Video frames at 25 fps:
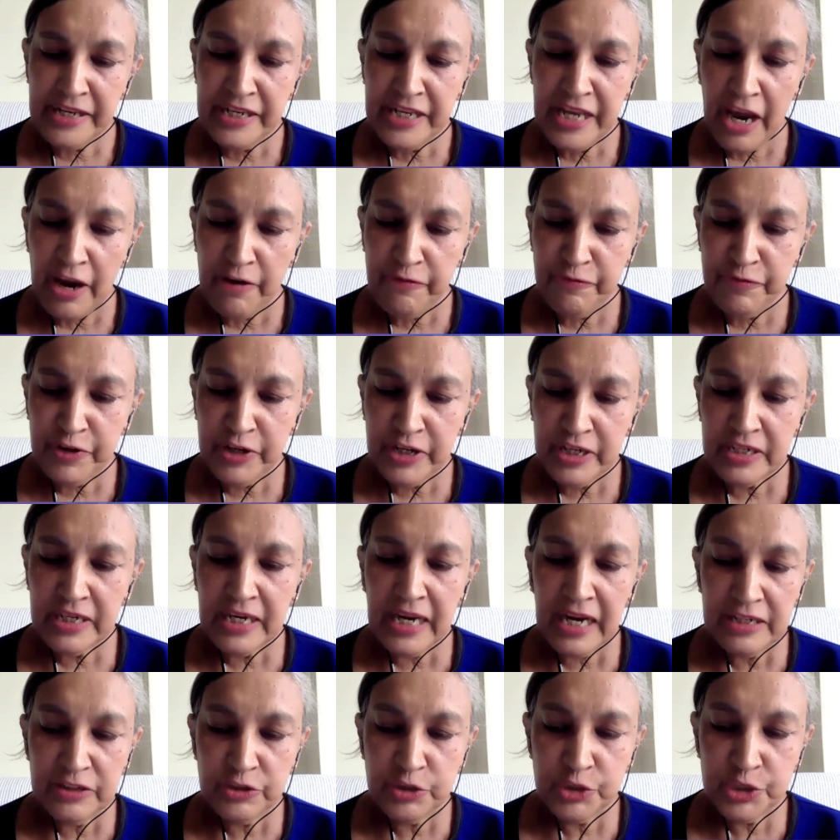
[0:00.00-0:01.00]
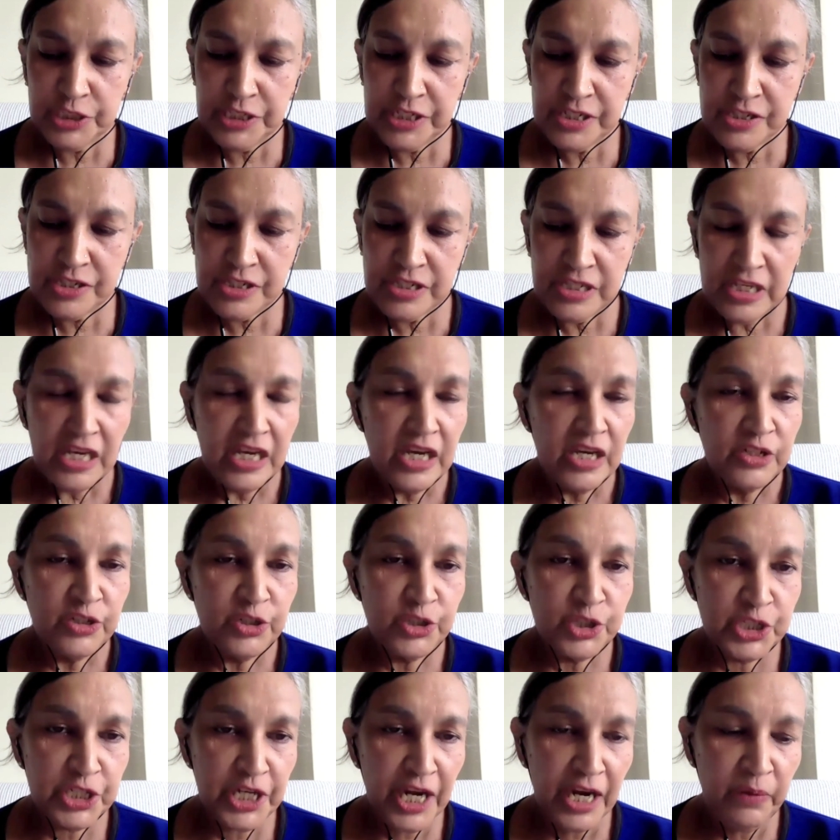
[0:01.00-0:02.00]
the African countries, to
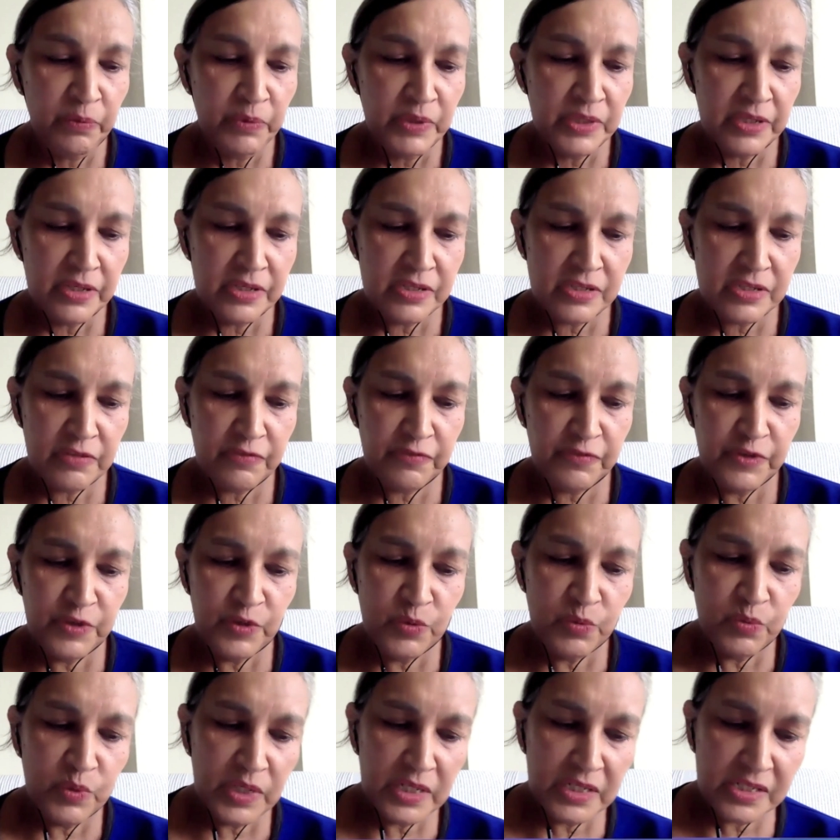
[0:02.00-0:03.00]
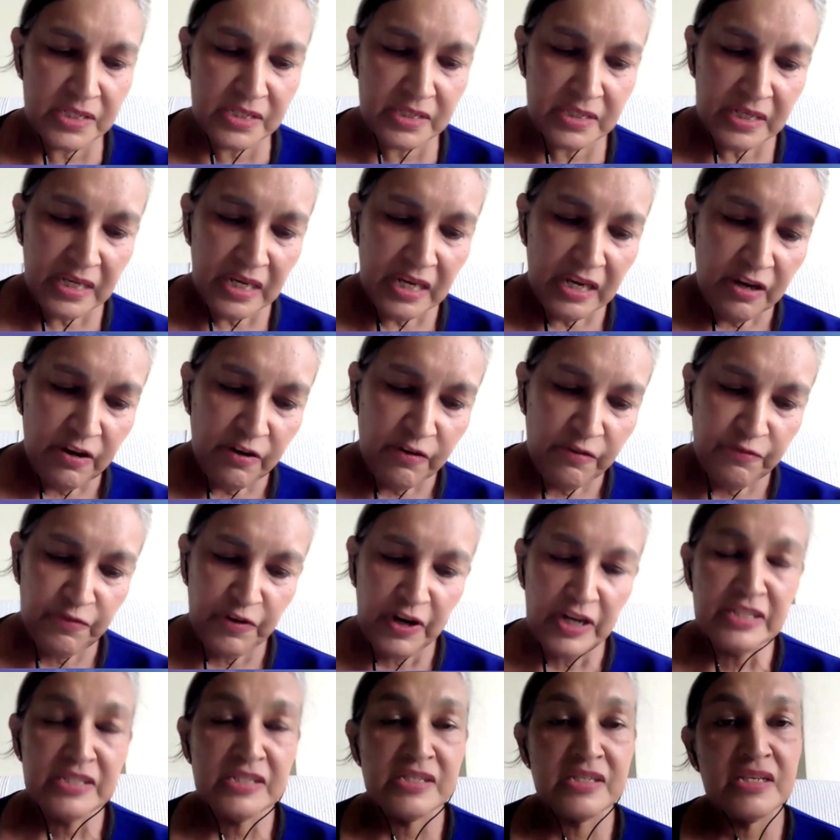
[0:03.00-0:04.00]
share with us a few words.
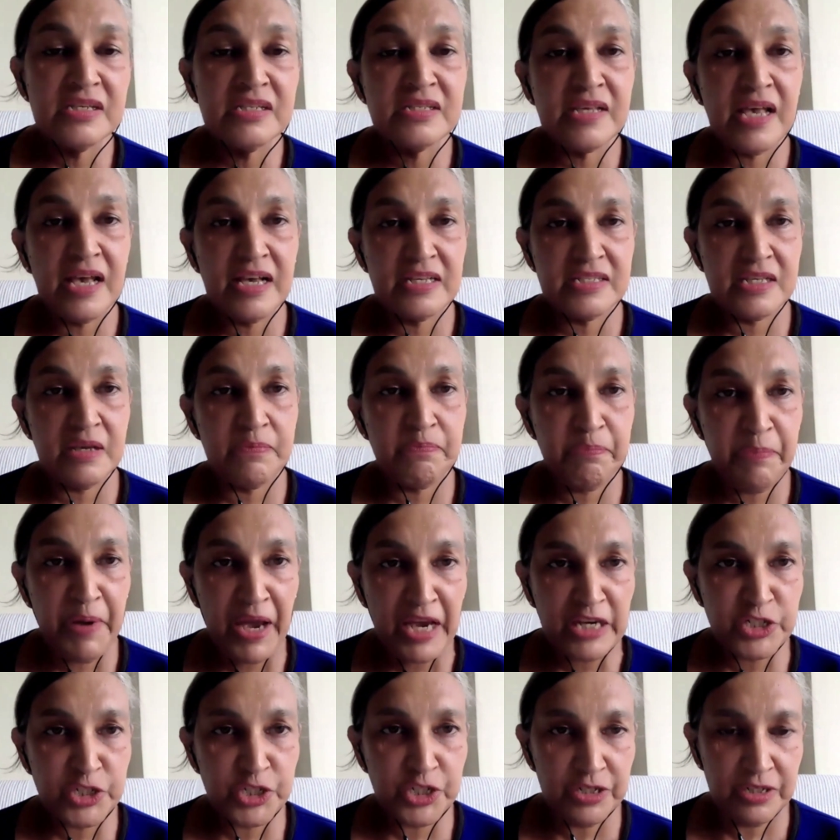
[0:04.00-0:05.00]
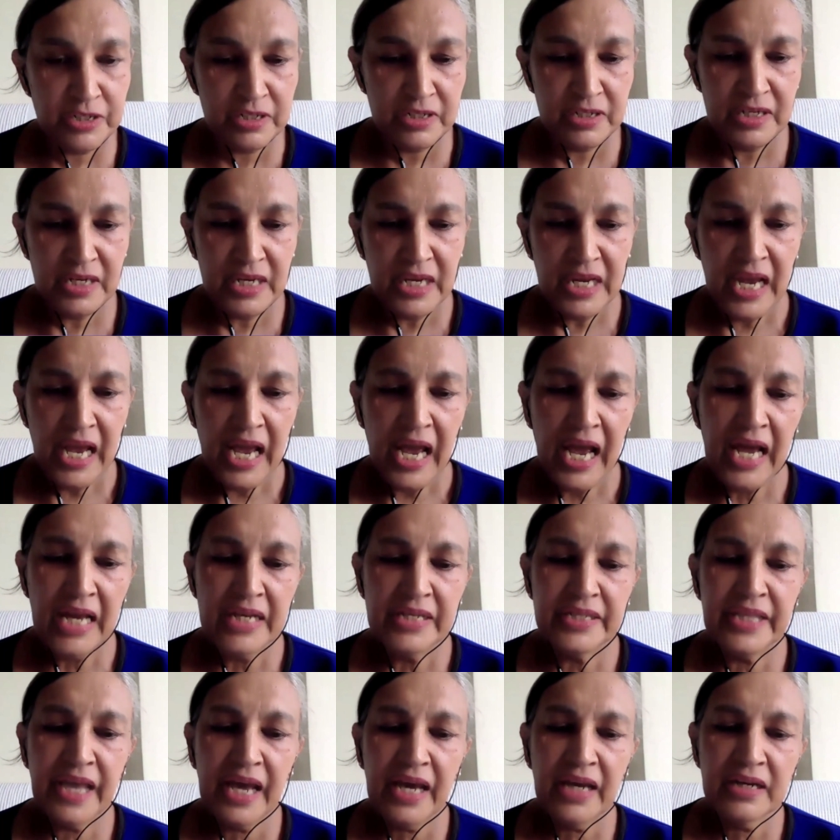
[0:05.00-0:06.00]
Francis has a passion,
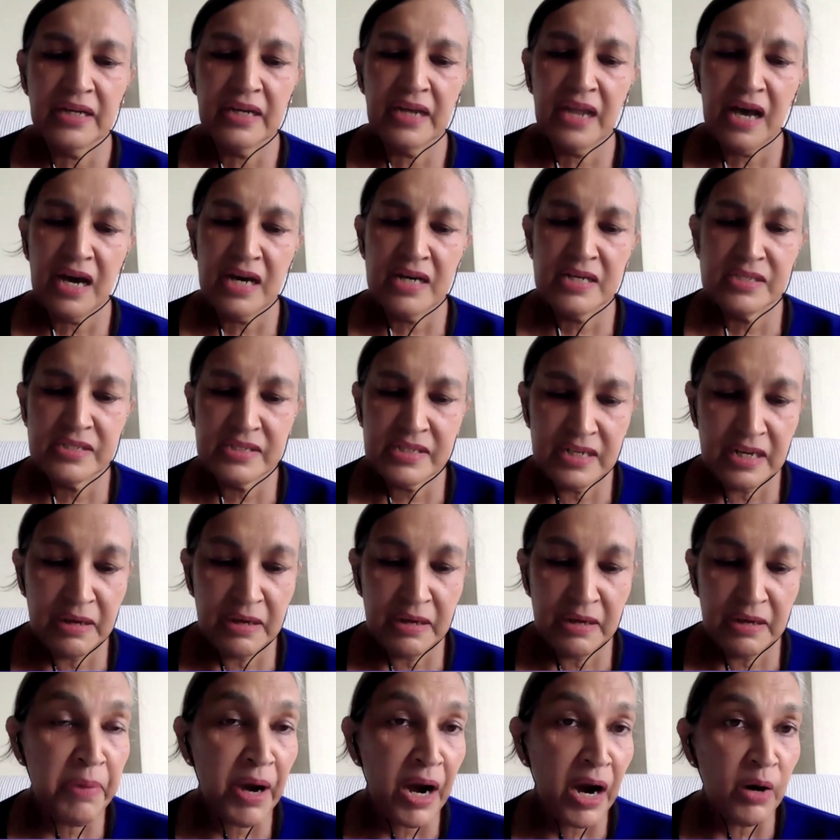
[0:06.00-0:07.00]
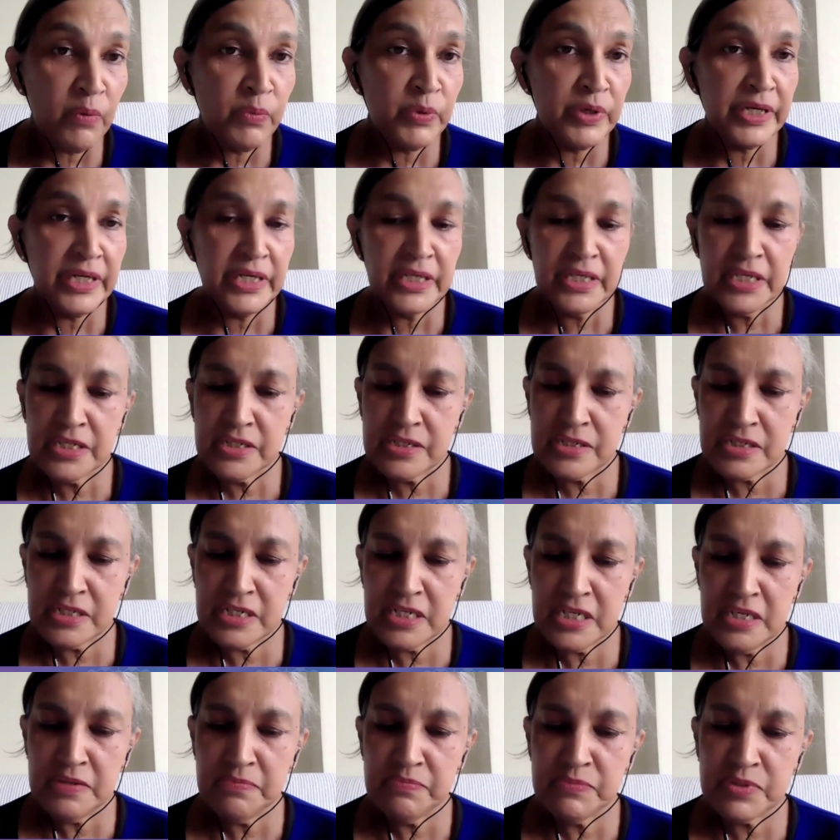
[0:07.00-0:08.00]
and that lies in empowering his
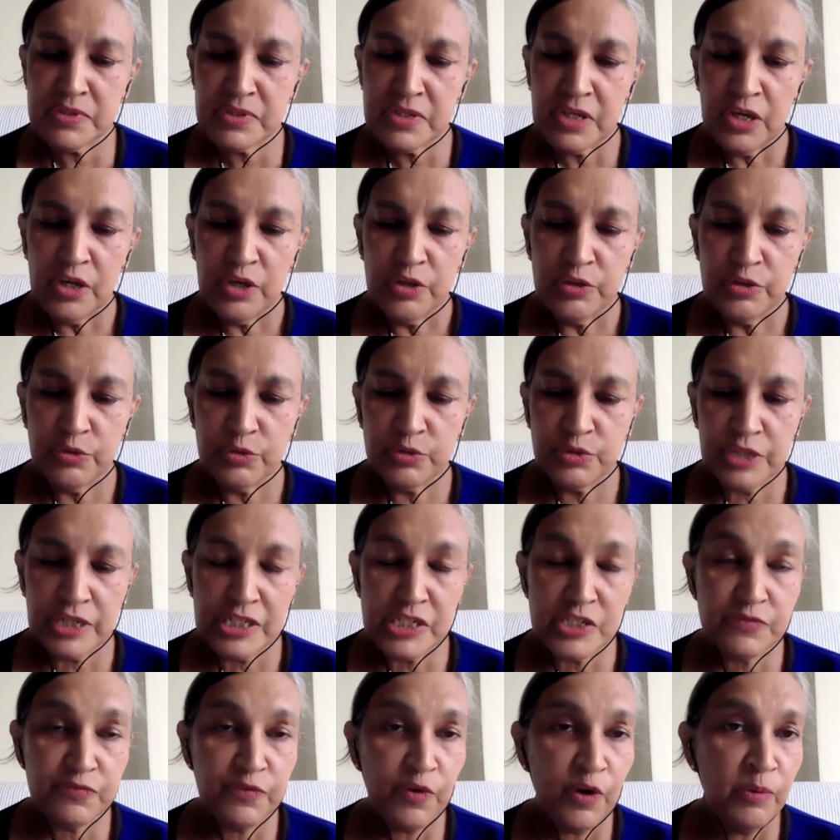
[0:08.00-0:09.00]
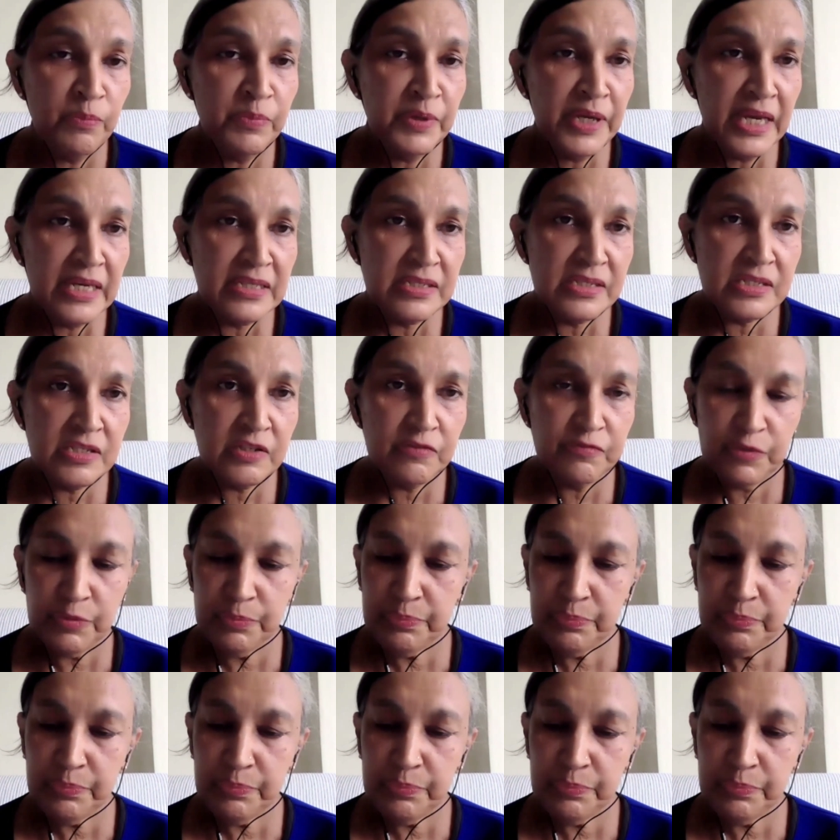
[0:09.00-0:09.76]
teams to transform cancer